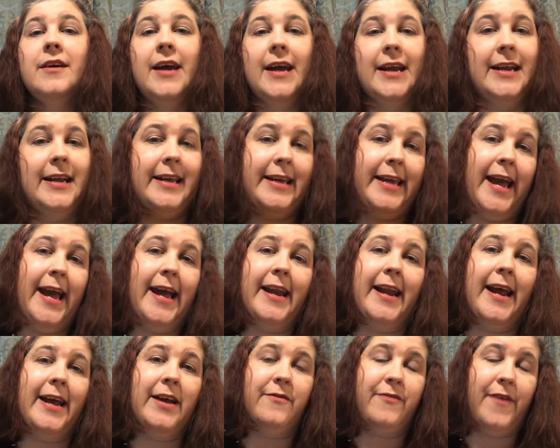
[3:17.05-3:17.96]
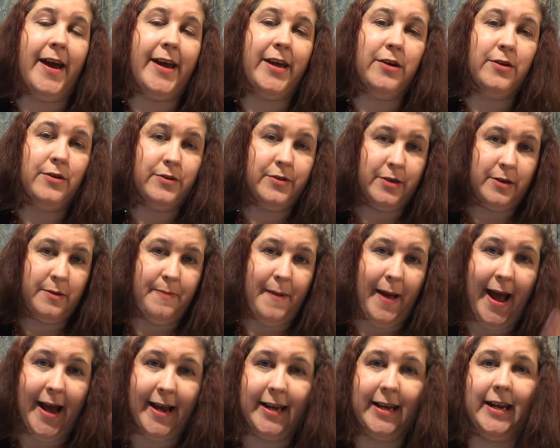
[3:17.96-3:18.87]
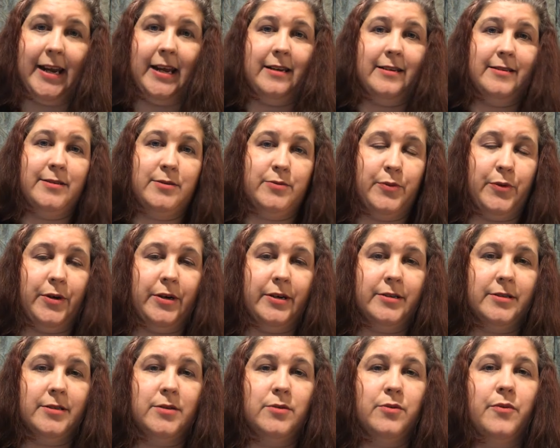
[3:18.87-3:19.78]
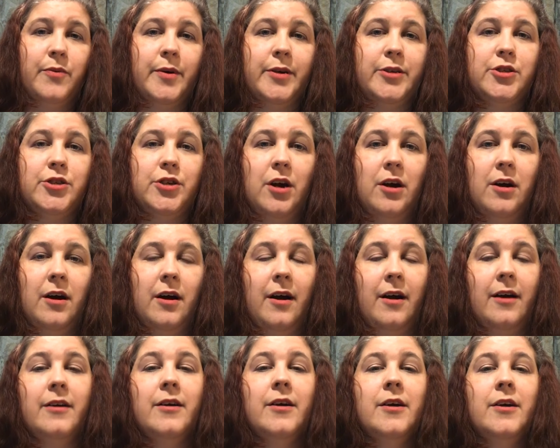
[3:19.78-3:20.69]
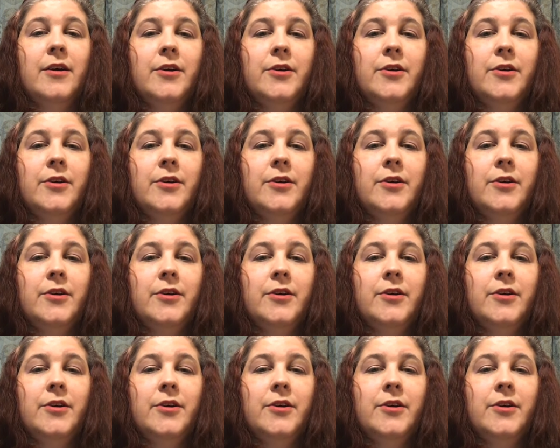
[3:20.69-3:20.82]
And again, I invite you to look back at Edith's words, which are